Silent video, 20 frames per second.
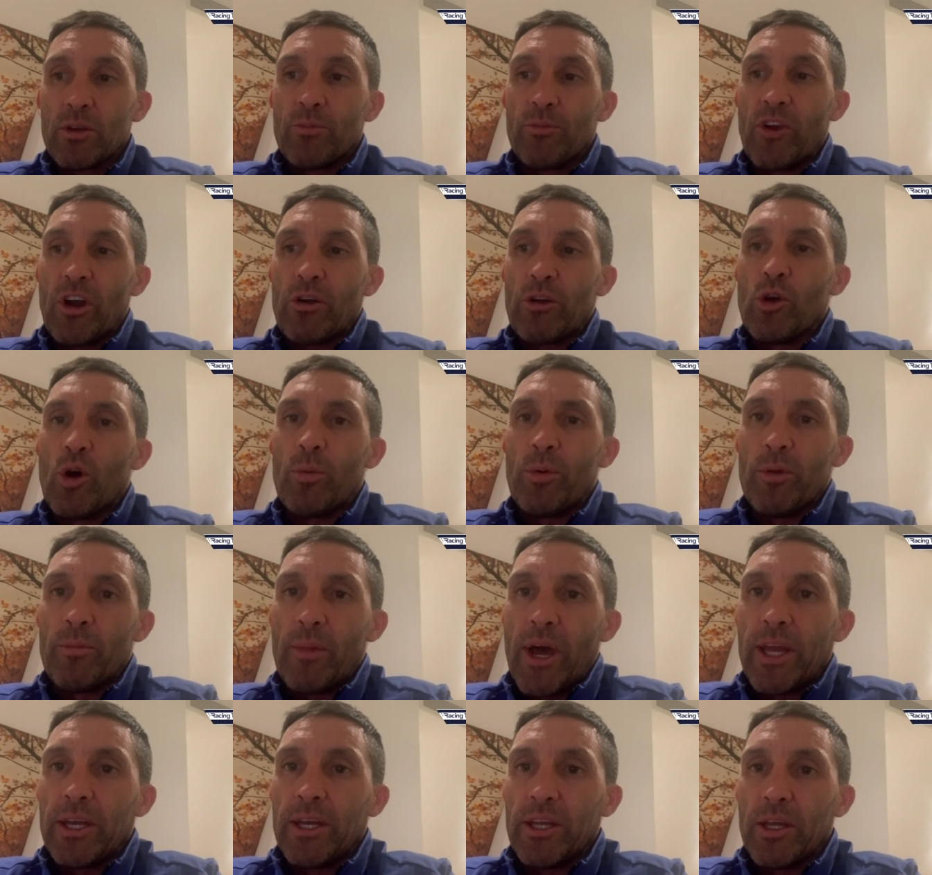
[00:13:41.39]
very open
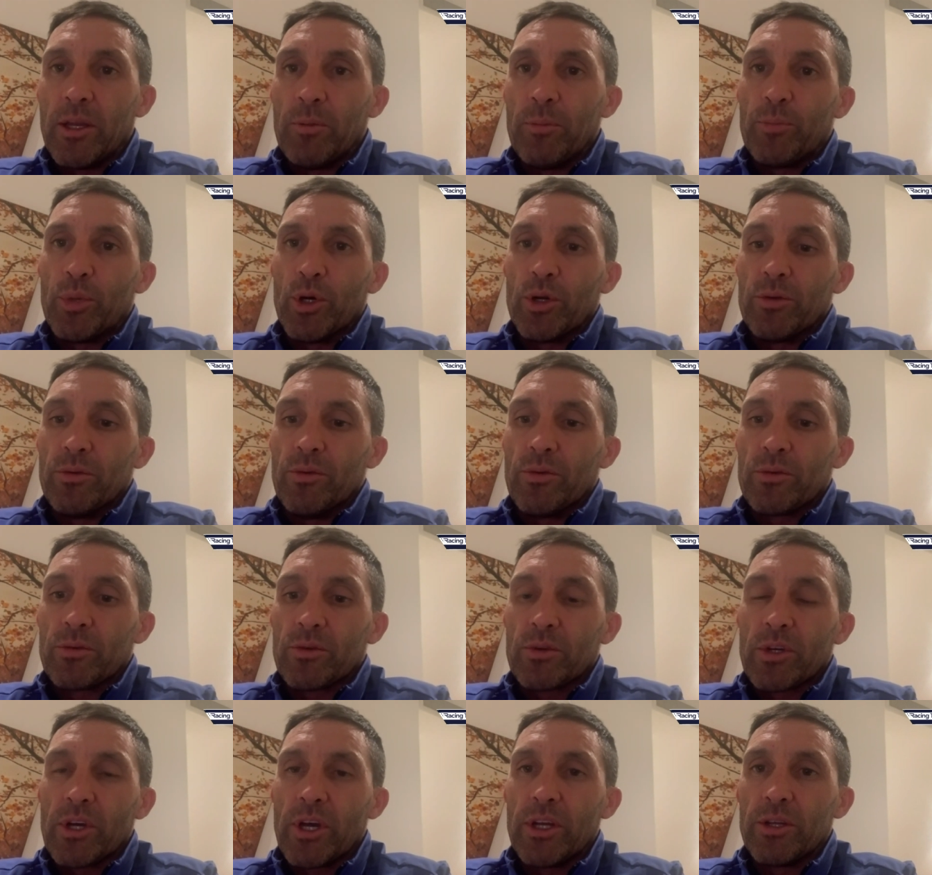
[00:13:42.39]
minded, but
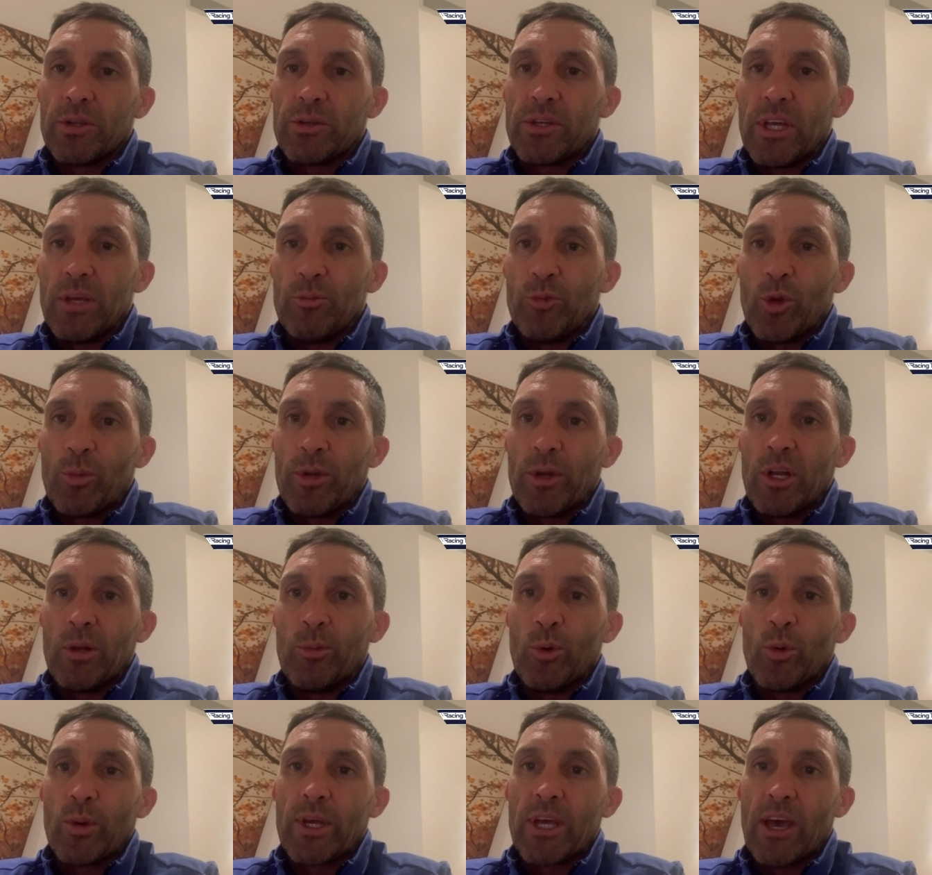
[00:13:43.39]
kind of teamed up a
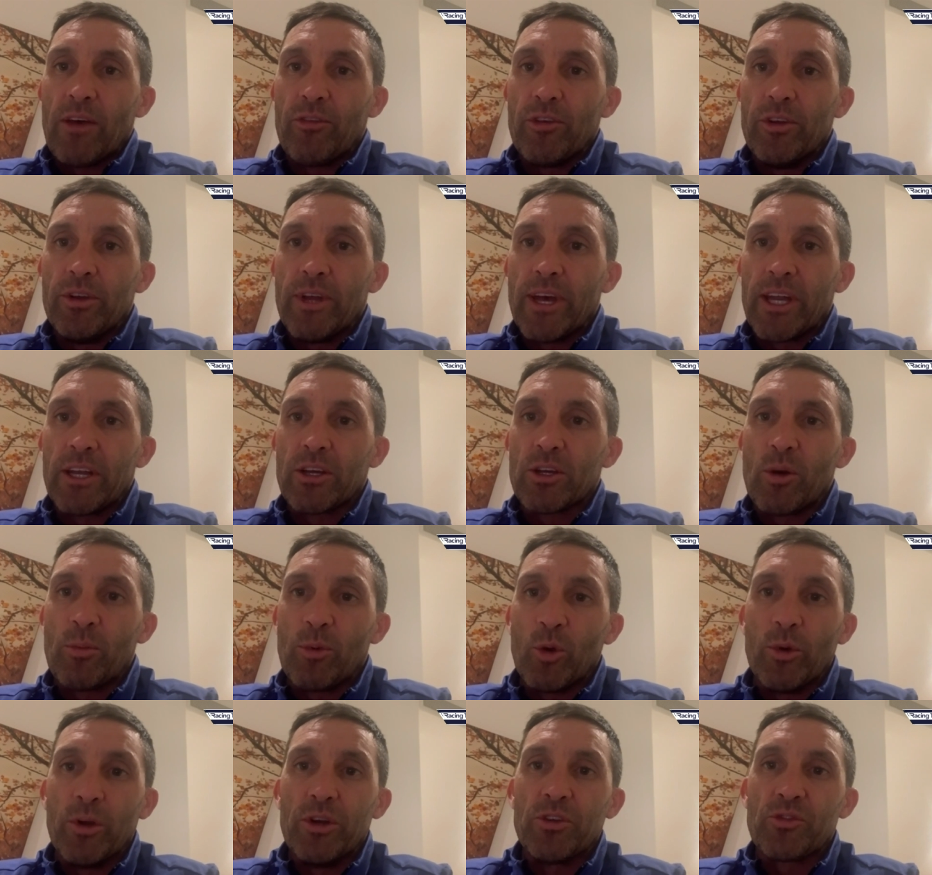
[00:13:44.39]
little bit with Kevin, had a
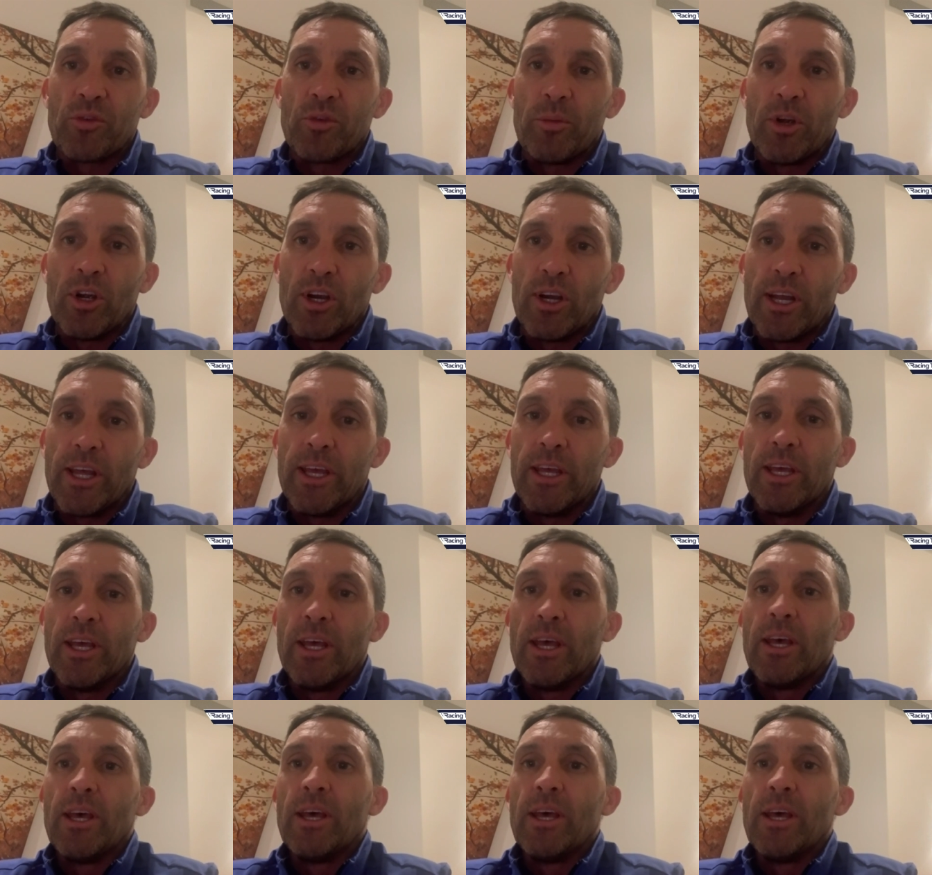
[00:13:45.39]
couple of winners from early,